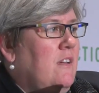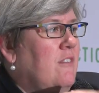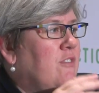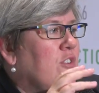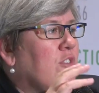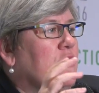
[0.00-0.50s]

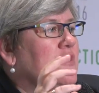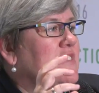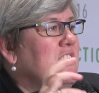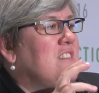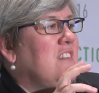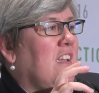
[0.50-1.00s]
If you're
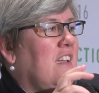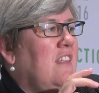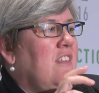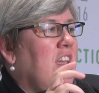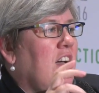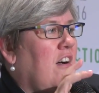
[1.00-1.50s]
sitting
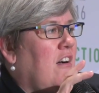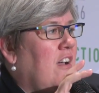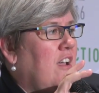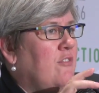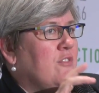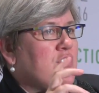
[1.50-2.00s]
in the
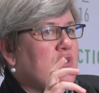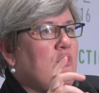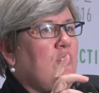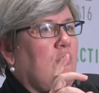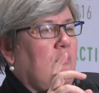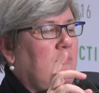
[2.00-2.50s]
eye of a
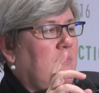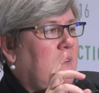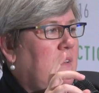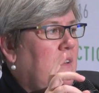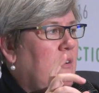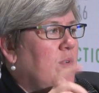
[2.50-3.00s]
storm,
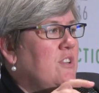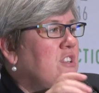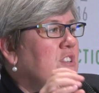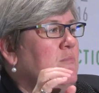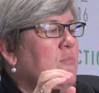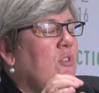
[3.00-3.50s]

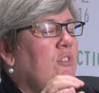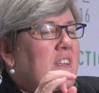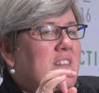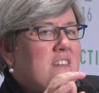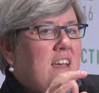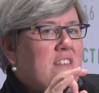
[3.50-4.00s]
which is more
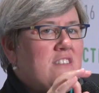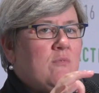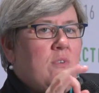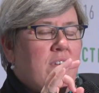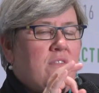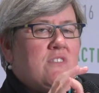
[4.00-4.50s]
intense
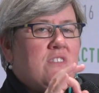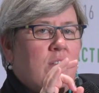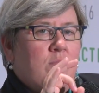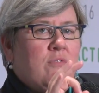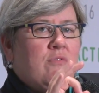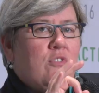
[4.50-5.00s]
than we've ever
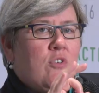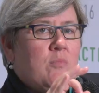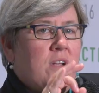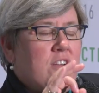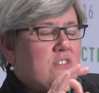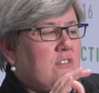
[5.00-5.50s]
seen before
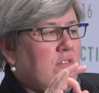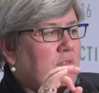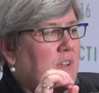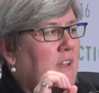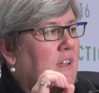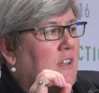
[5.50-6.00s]
because of
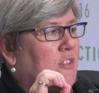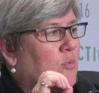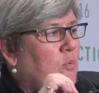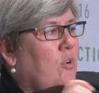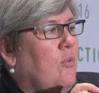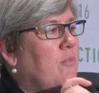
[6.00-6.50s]

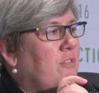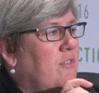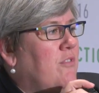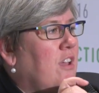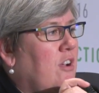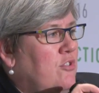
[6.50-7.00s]
the warmth
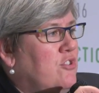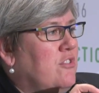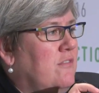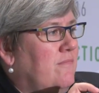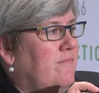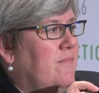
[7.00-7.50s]
of the
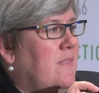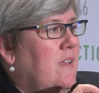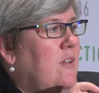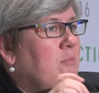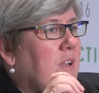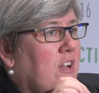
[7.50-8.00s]
ocean,
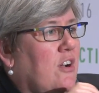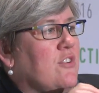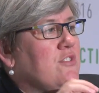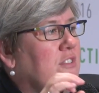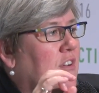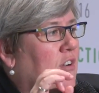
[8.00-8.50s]

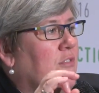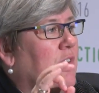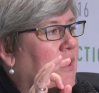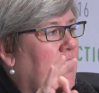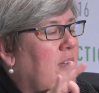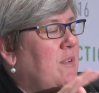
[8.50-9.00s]
because
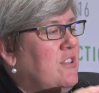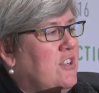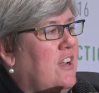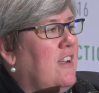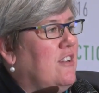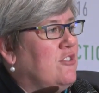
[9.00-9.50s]
of climate
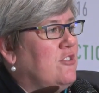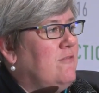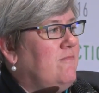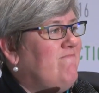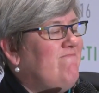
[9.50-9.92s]
change,